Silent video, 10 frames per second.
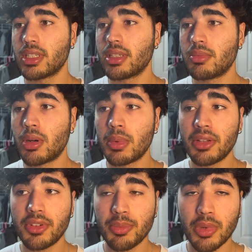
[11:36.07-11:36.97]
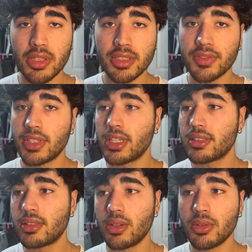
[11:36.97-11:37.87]
mobile
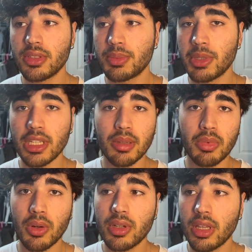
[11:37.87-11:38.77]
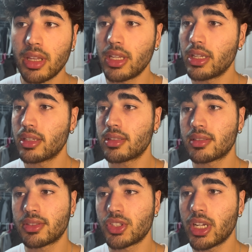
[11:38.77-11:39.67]
responsiveness, load speed, broken links,
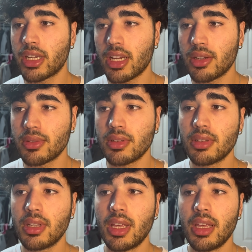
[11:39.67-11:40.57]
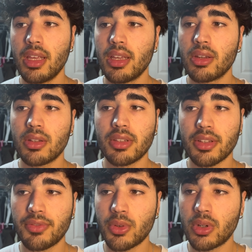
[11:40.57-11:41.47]
checkout, contact
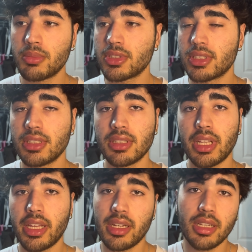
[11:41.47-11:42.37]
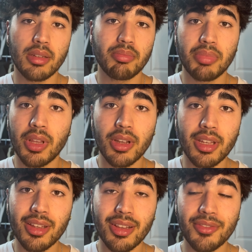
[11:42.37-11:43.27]
forms, and any plugin
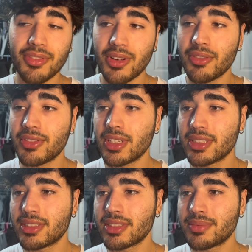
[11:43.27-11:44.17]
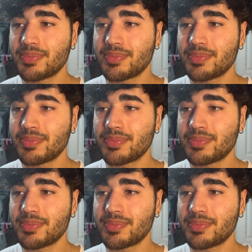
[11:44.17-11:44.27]
conflicts.